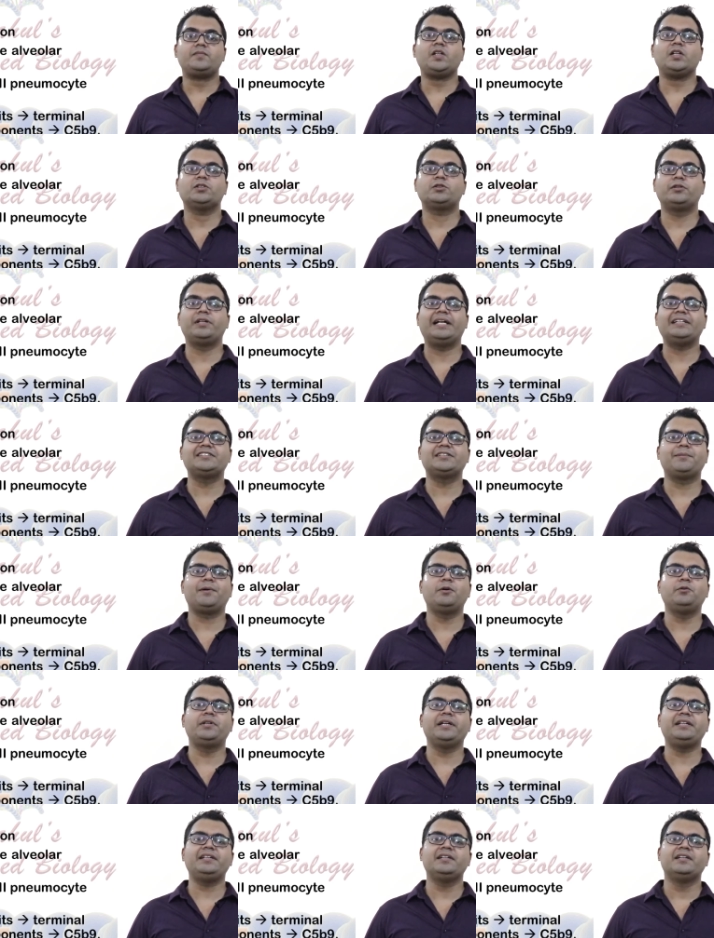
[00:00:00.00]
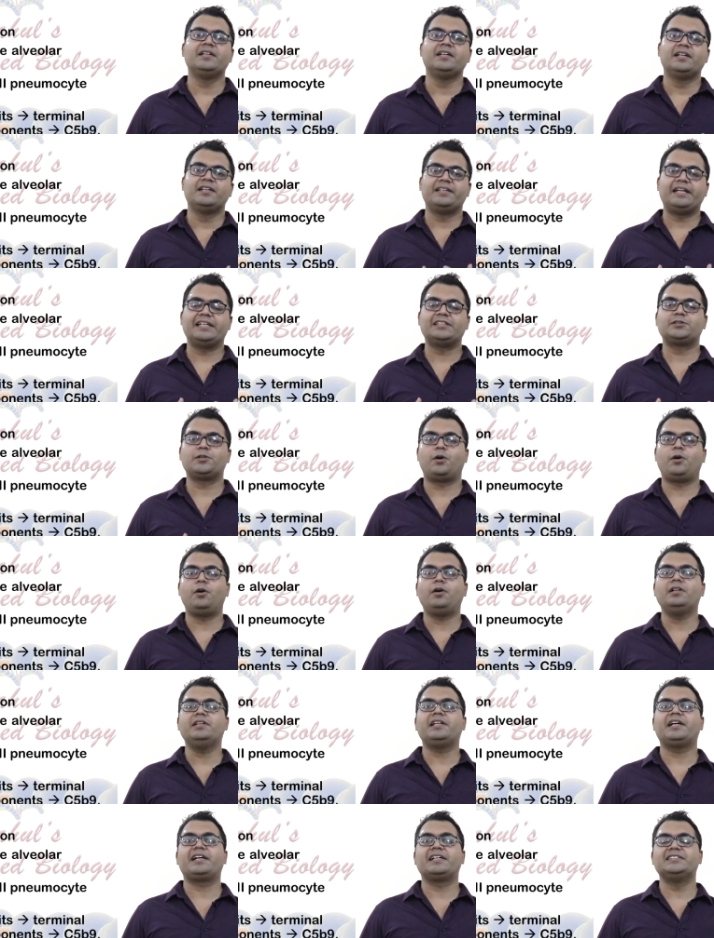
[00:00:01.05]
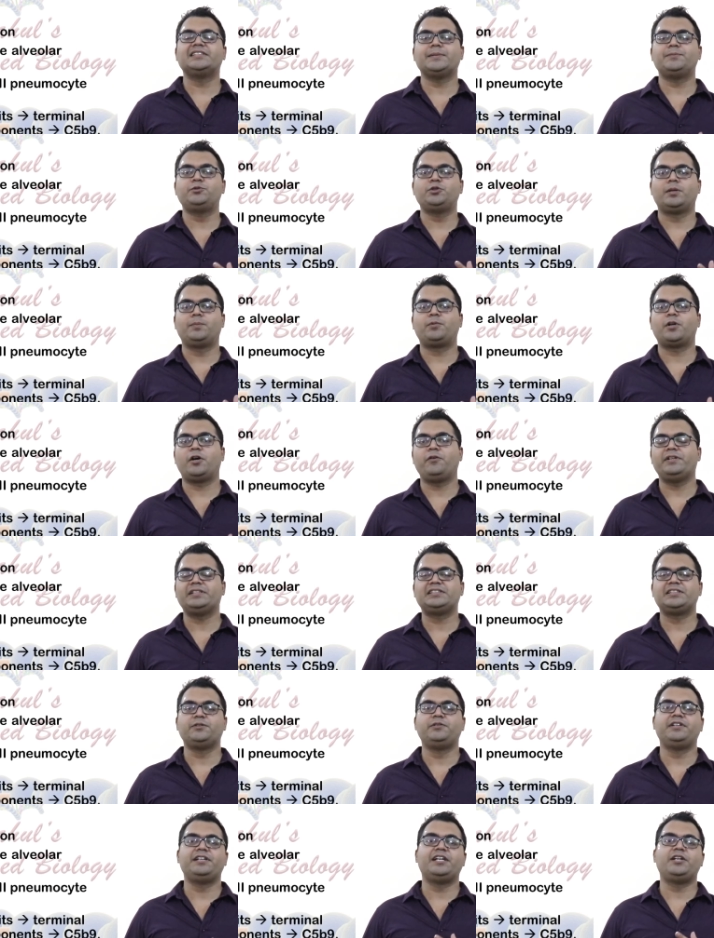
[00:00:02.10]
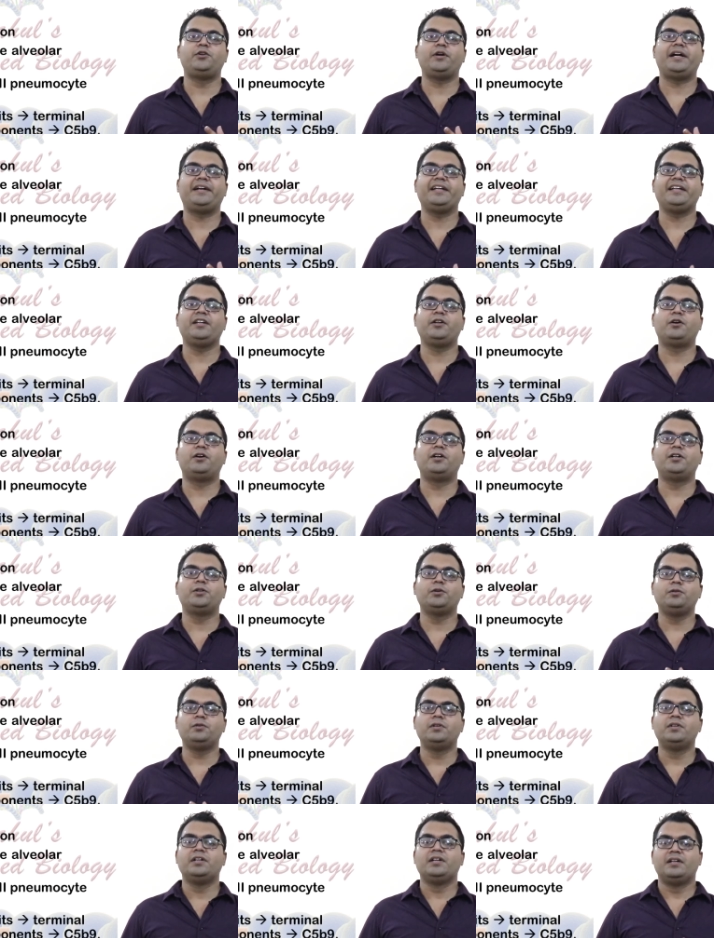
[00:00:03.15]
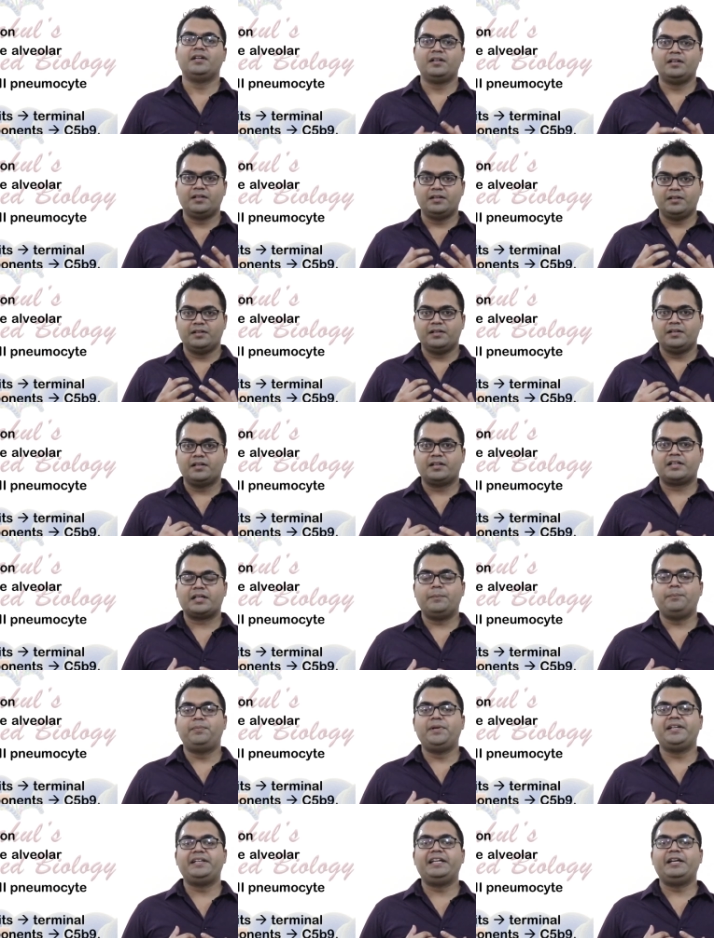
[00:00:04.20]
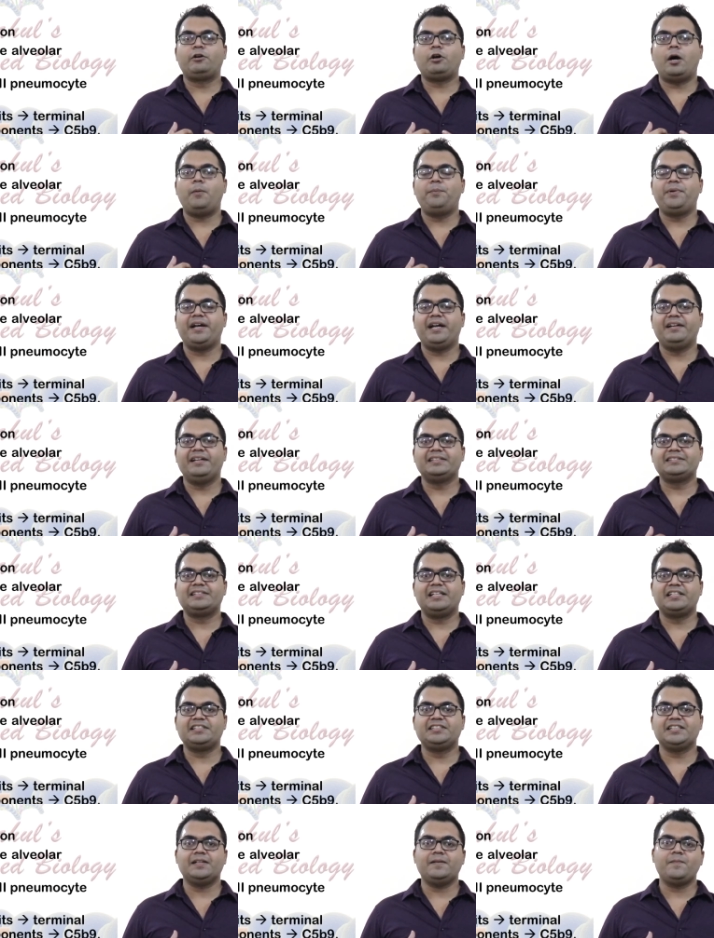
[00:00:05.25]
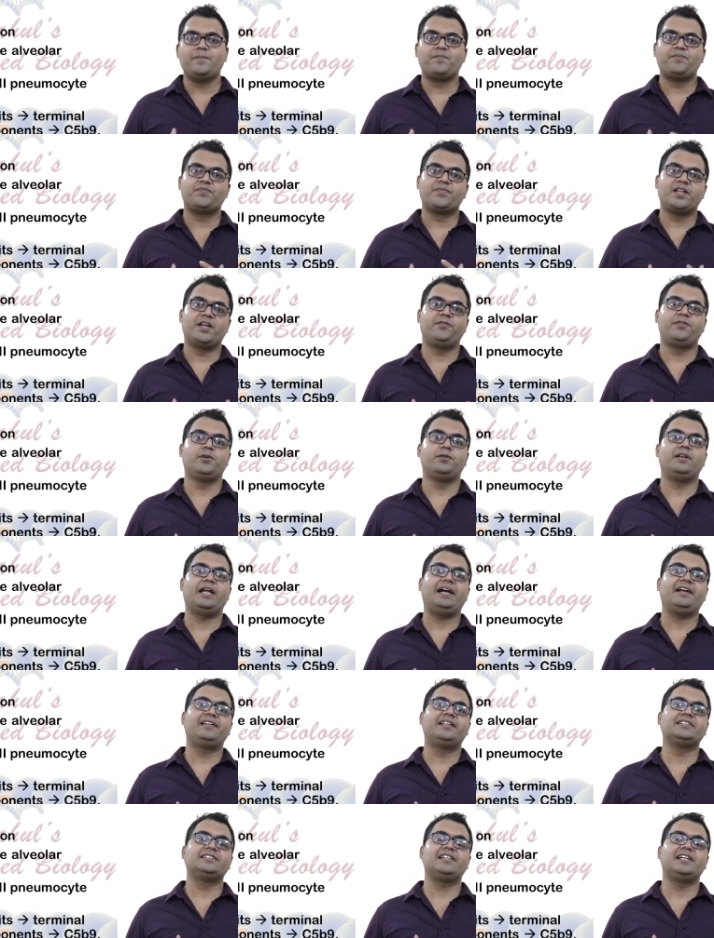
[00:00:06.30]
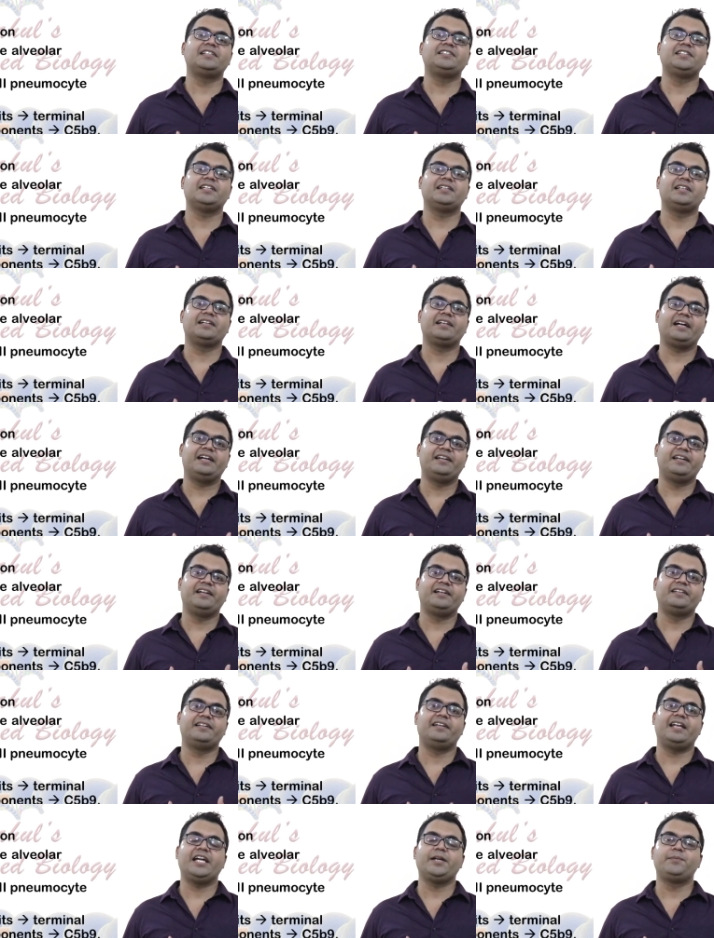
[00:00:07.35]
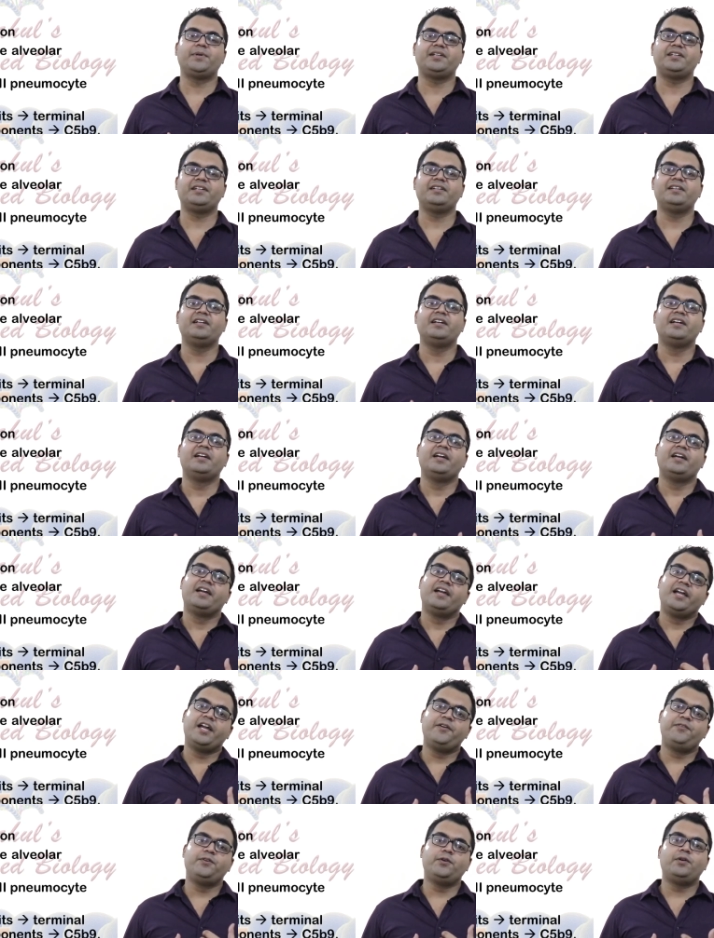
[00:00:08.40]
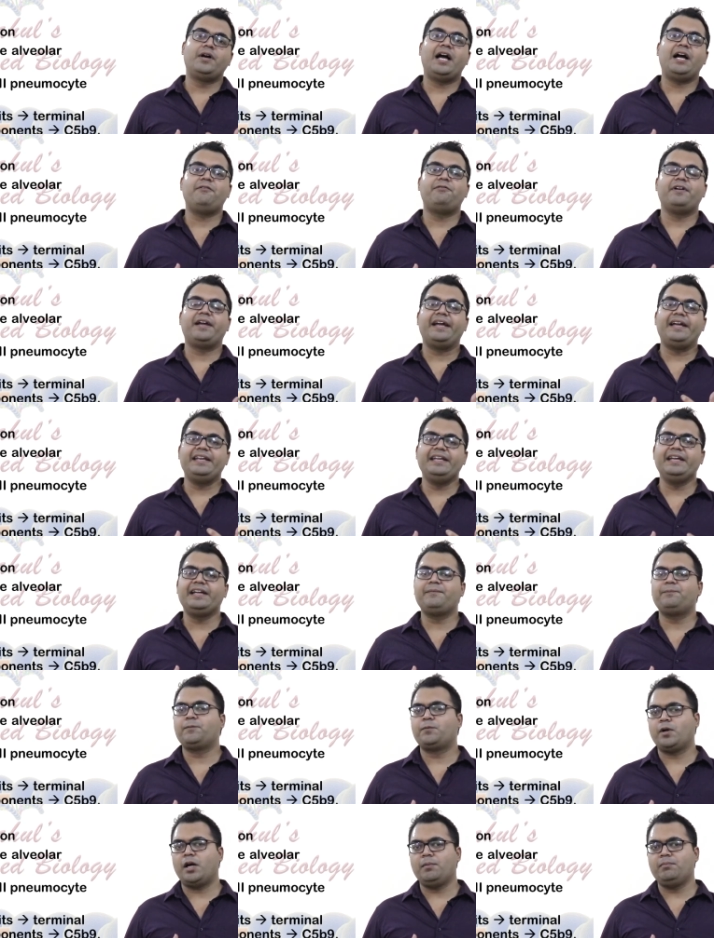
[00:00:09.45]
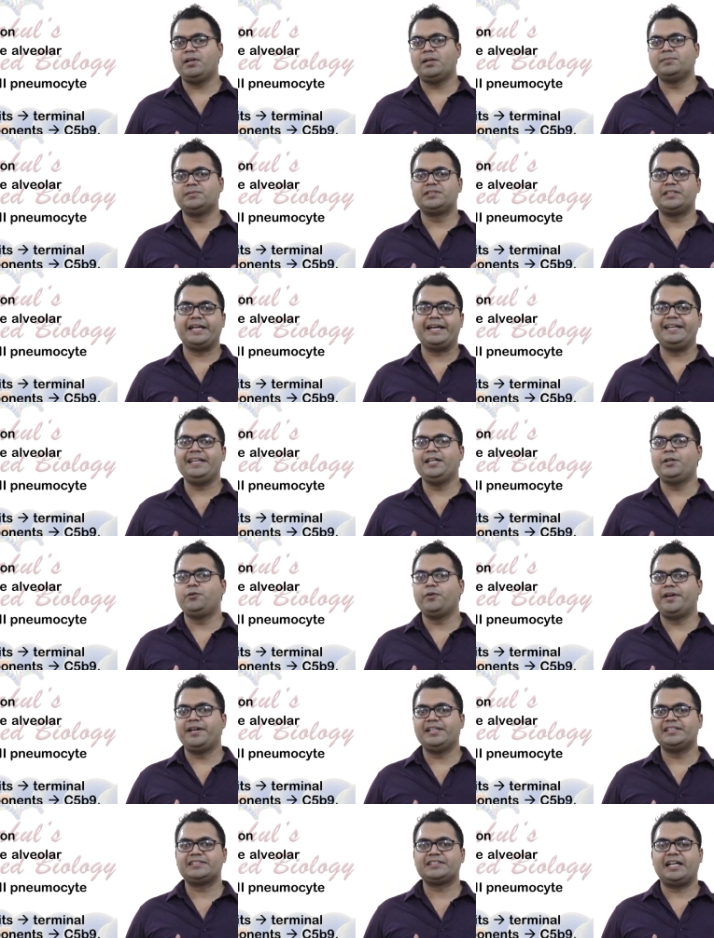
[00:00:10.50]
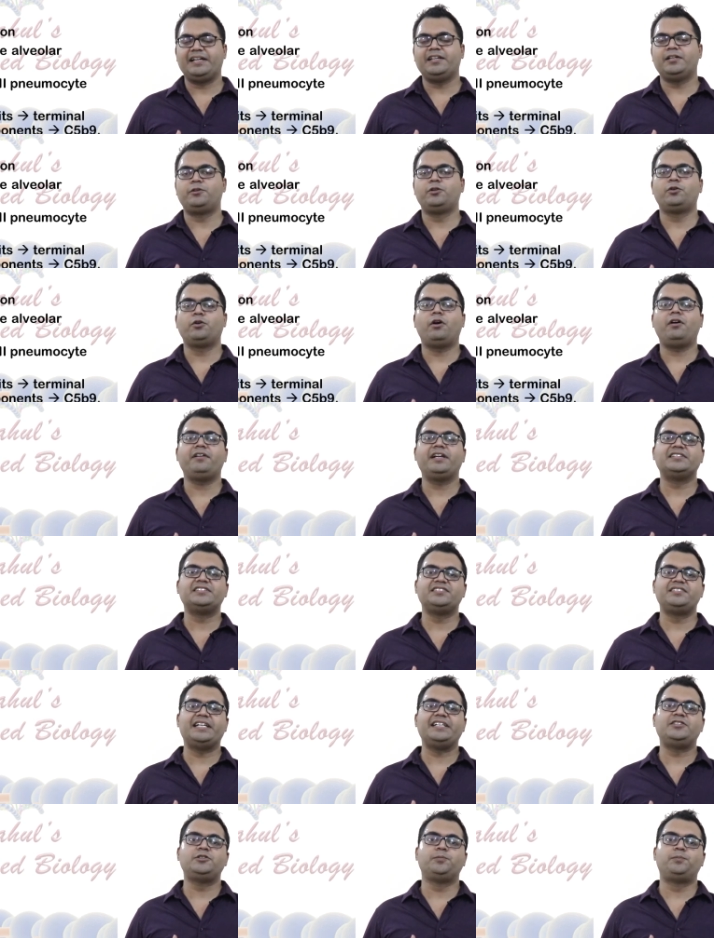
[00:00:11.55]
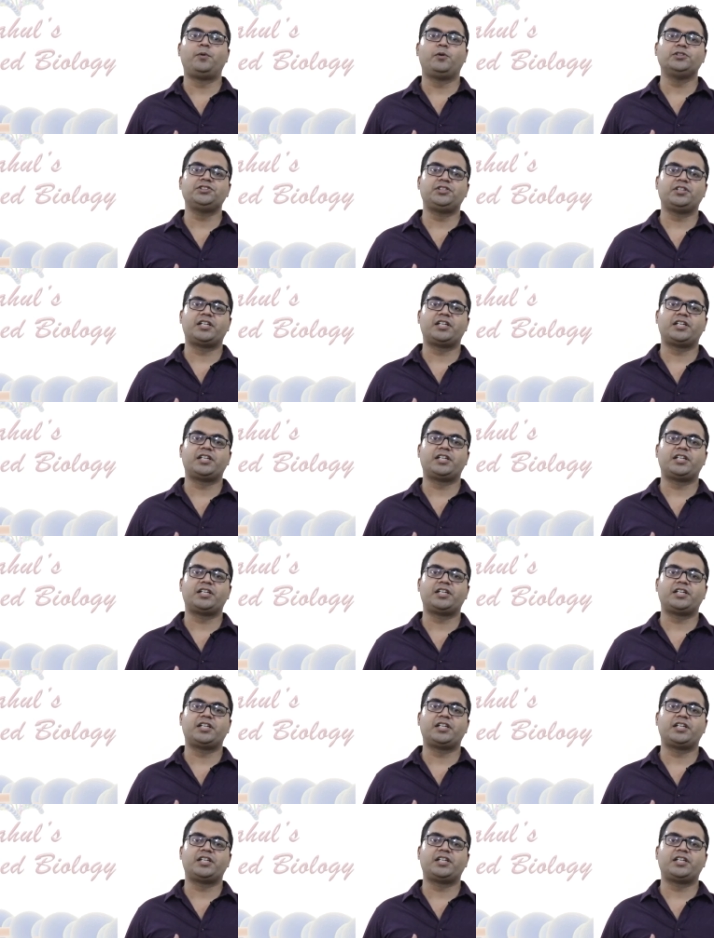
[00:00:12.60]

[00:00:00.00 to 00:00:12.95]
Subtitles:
So that's about it. That's all the conceptual prowess you needed to attain in order to completely comprehend this lecture. If you like this lecture, then kindly hit the like button. If you have any problems, any queries, kindly do not hesitate to post your